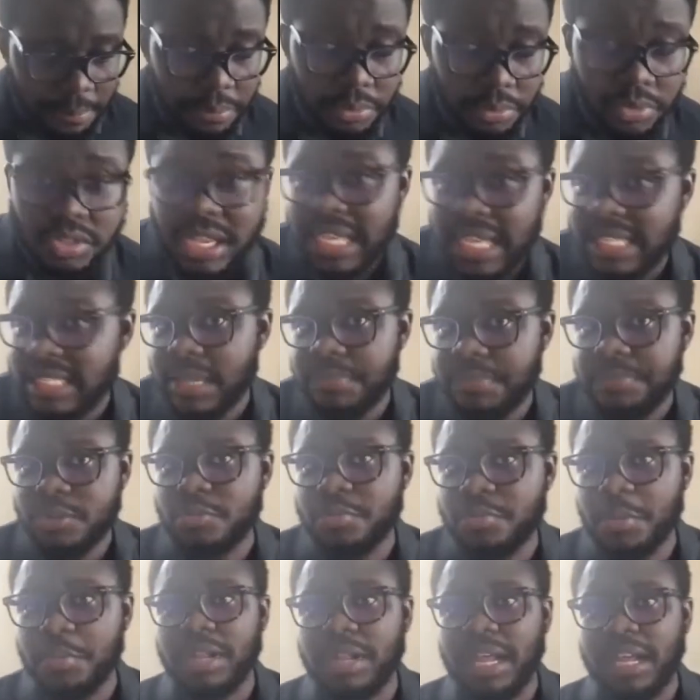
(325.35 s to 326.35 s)
So I say to people
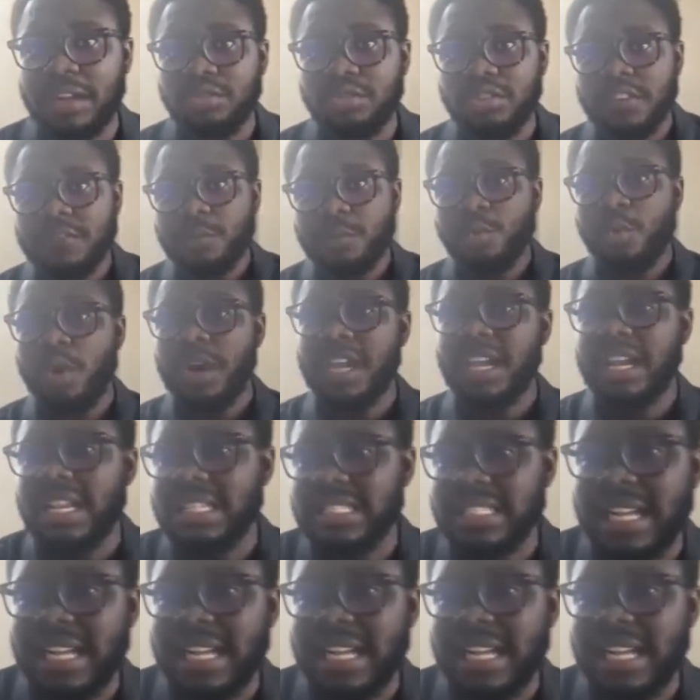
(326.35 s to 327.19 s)
that look, you've been working as an